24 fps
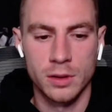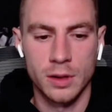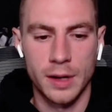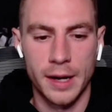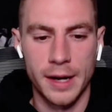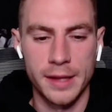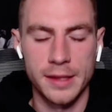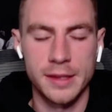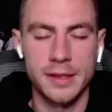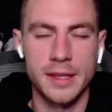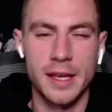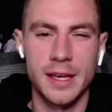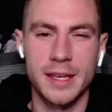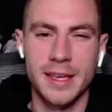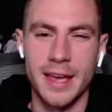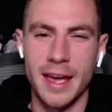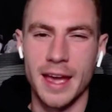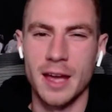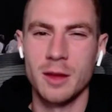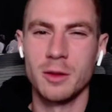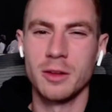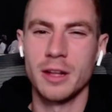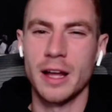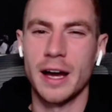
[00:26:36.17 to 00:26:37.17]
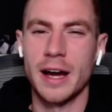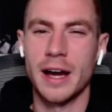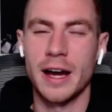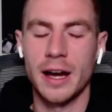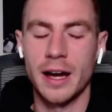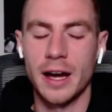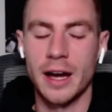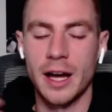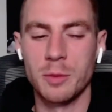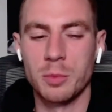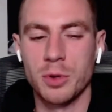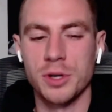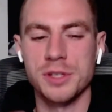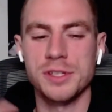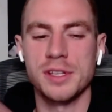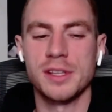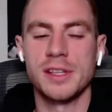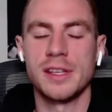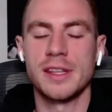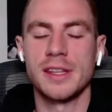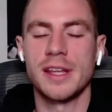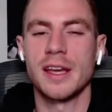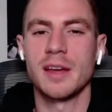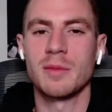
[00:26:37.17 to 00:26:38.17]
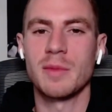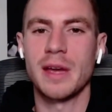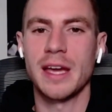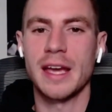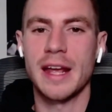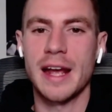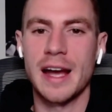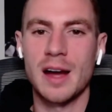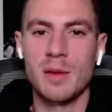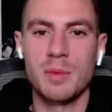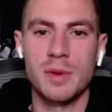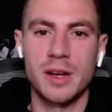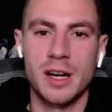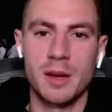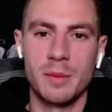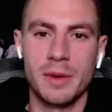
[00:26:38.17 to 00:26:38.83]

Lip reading: personally think they can make it happen.